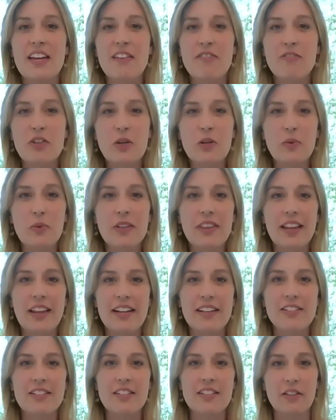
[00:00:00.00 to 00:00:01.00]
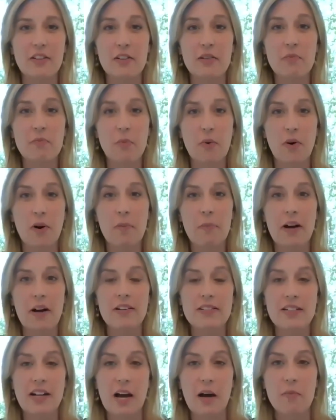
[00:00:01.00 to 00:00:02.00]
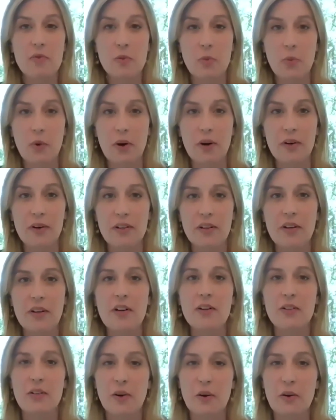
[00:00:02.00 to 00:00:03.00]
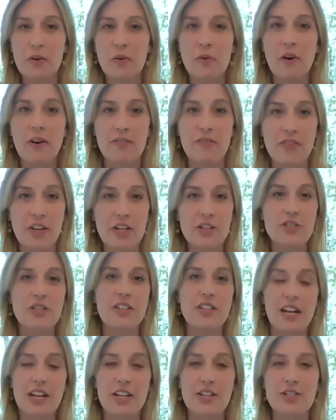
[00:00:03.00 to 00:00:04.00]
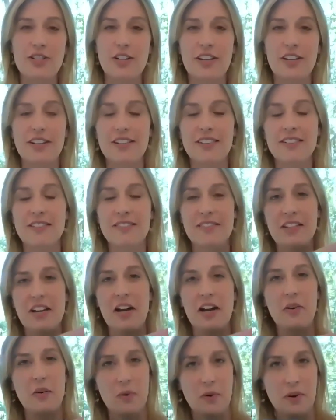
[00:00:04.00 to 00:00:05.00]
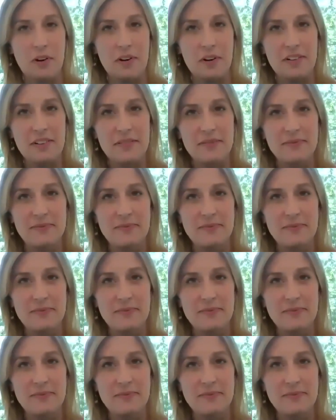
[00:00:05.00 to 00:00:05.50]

If you would like to learn more about Tom's work, go to aphasianation.org.